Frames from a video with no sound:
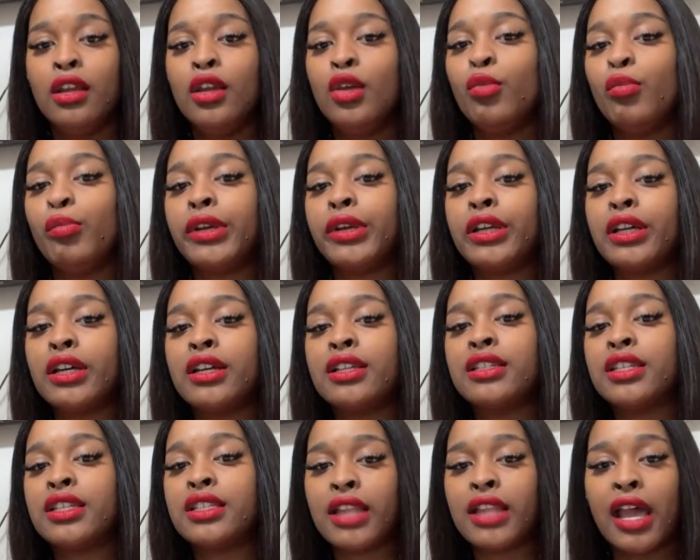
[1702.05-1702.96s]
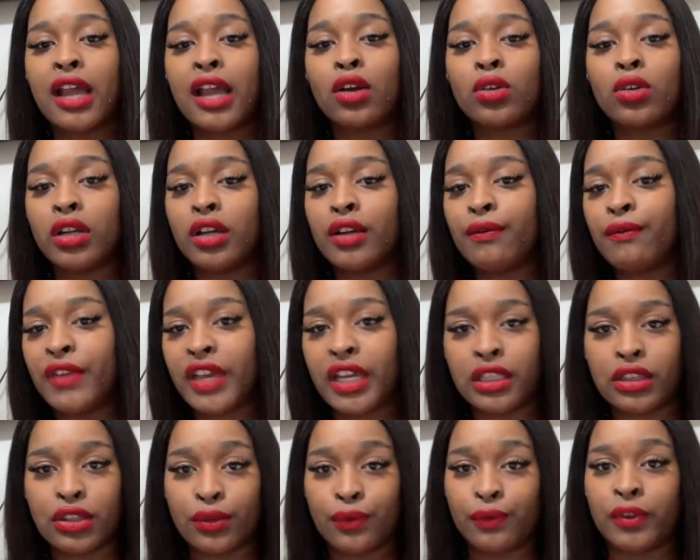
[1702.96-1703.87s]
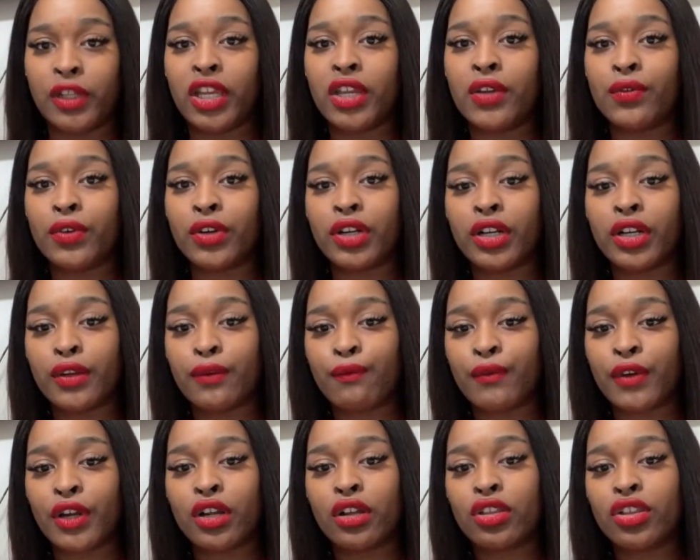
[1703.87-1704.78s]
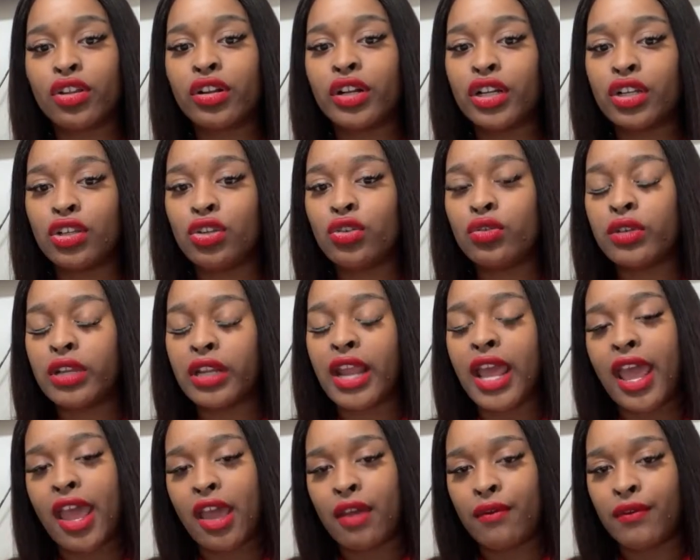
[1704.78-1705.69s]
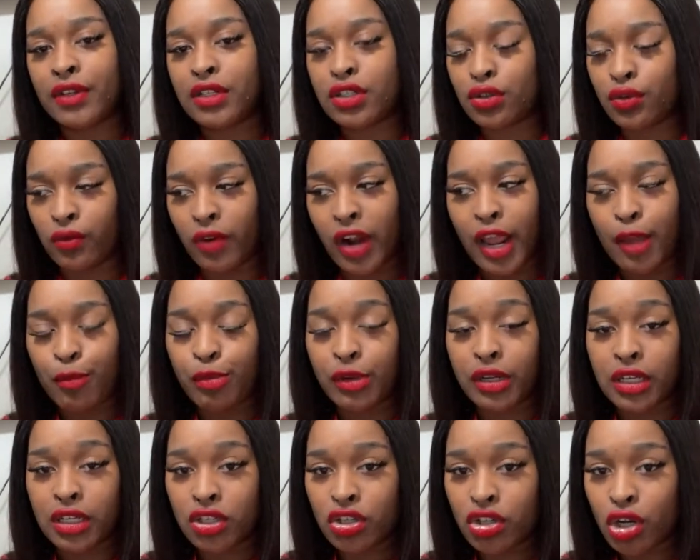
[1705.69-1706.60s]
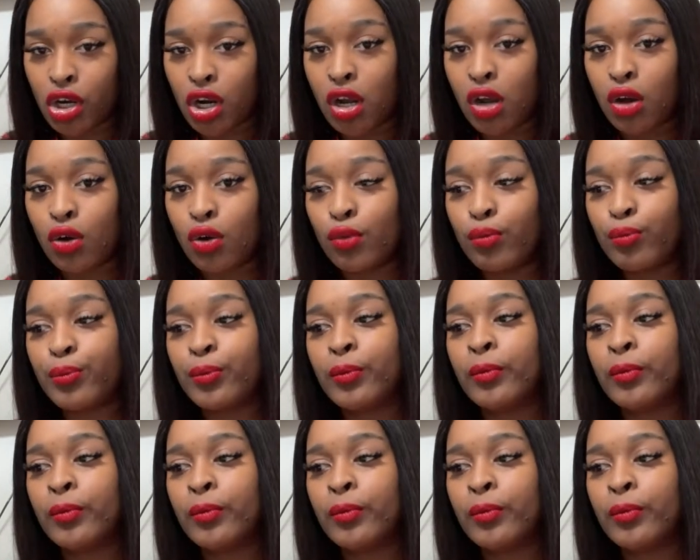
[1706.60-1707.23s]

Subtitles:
because it's not going to affect the flavor any further and you can have it to ripen in your home.